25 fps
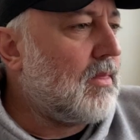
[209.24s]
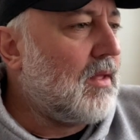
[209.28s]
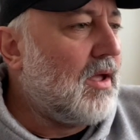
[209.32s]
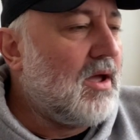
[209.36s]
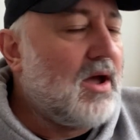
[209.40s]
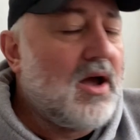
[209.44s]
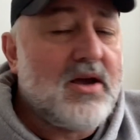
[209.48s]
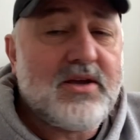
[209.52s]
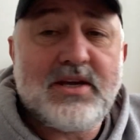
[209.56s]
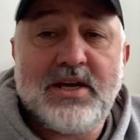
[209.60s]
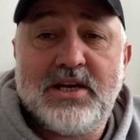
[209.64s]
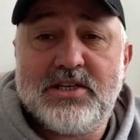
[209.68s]

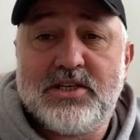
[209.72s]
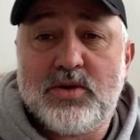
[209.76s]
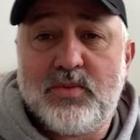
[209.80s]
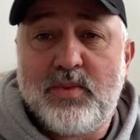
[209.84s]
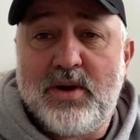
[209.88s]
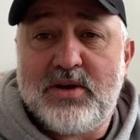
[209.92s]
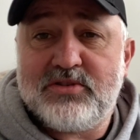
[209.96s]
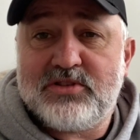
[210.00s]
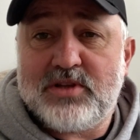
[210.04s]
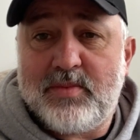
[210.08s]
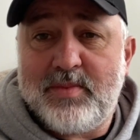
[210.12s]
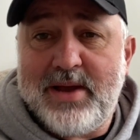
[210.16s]
Okay, so
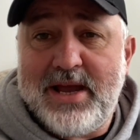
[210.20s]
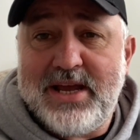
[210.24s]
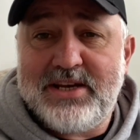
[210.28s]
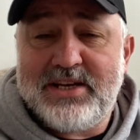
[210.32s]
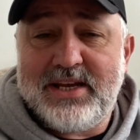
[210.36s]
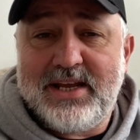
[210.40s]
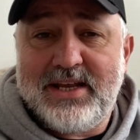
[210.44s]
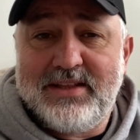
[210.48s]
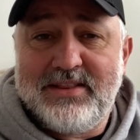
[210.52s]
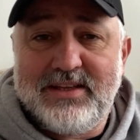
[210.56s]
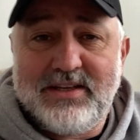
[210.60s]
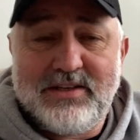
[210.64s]
whilst I'm
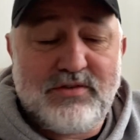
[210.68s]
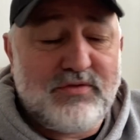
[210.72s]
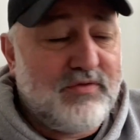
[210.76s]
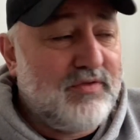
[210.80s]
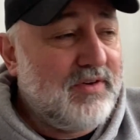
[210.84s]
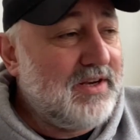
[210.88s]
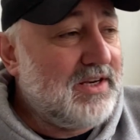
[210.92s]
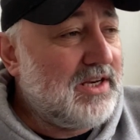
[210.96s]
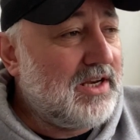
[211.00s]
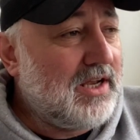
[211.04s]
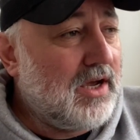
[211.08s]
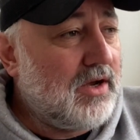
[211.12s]
editing this
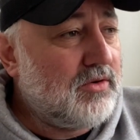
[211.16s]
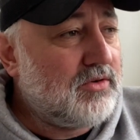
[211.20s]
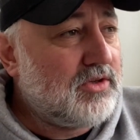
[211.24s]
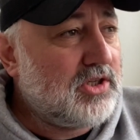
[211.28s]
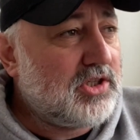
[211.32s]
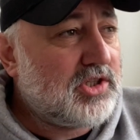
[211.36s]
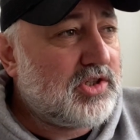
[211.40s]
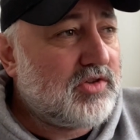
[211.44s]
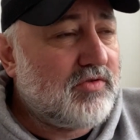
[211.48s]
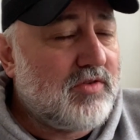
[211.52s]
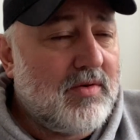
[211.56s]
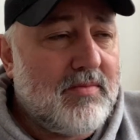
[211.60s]
video,
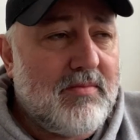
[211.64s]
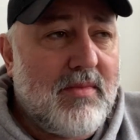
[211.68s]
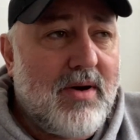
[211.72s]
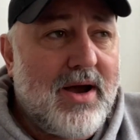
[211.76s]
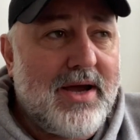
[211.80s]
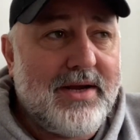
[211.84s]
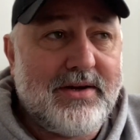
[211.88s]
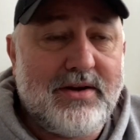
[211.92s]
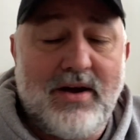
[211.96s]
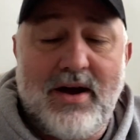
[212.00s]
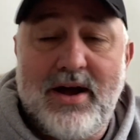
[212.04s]
just a reminder,